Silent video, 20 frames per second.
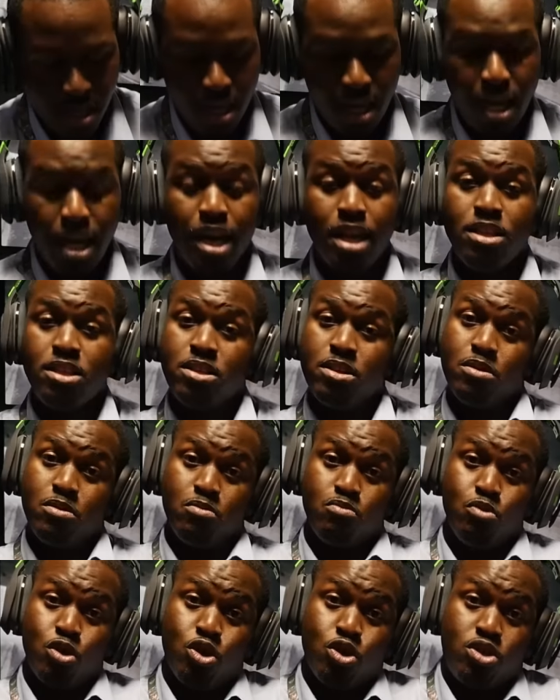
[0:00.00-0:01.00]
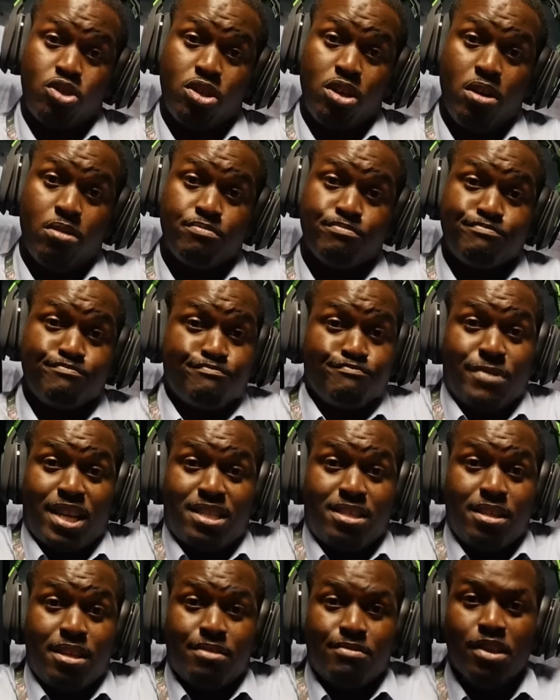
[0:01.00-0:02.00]
and we're good to go.
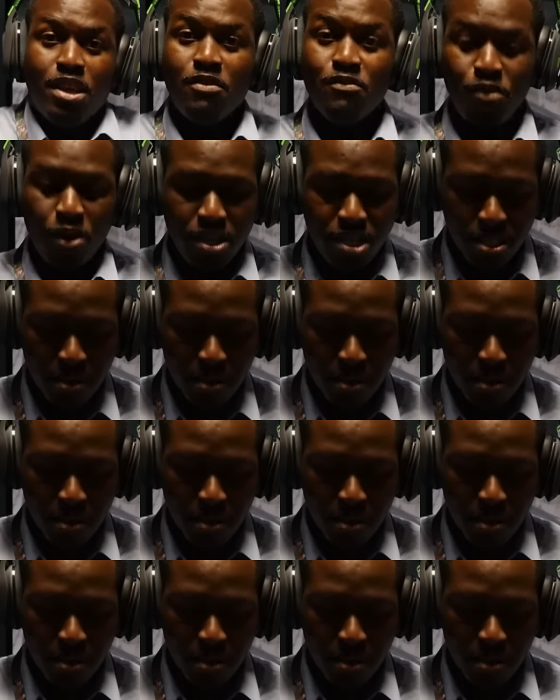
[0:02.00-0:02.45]
That's it. Very